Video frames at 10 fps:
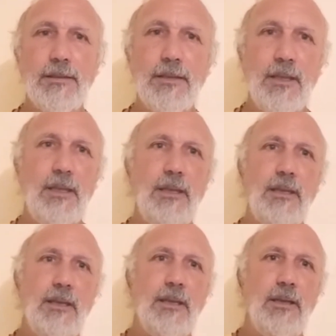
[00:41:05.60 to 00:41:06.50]
Okay?
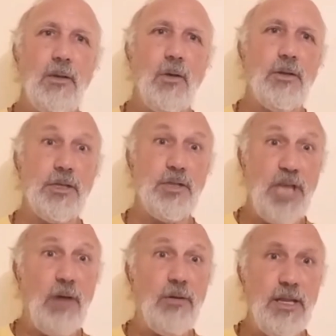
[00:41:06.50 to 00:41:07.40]
Or the
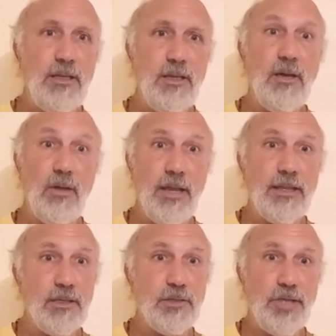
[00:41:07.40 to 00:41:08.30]
shouting,
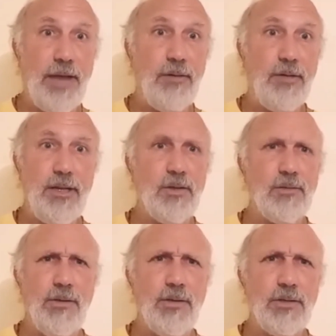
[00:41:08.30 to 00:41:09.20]
like this shouting
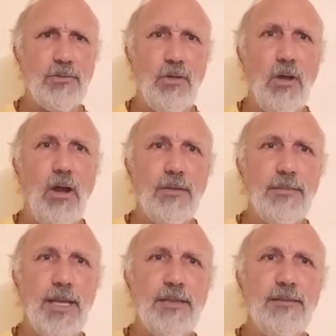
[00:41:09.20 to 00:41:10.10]
is very
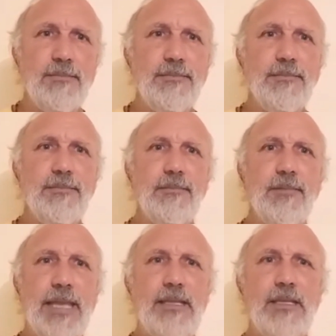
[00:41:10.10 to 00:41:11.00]
strong, man.
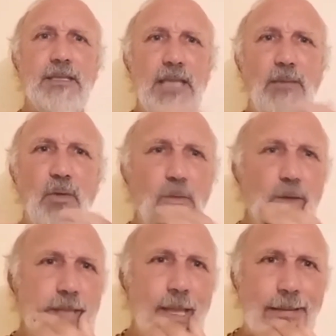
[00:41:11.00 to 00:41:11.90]
Get in the same room
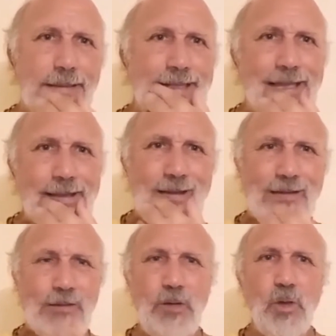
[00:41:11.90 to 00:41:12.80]
with that.
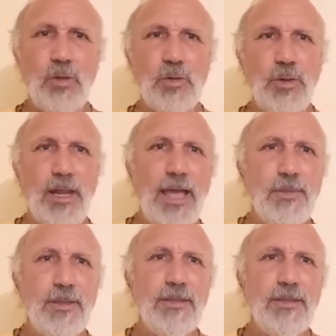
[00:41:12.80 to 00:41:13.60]
Who knows what will happen.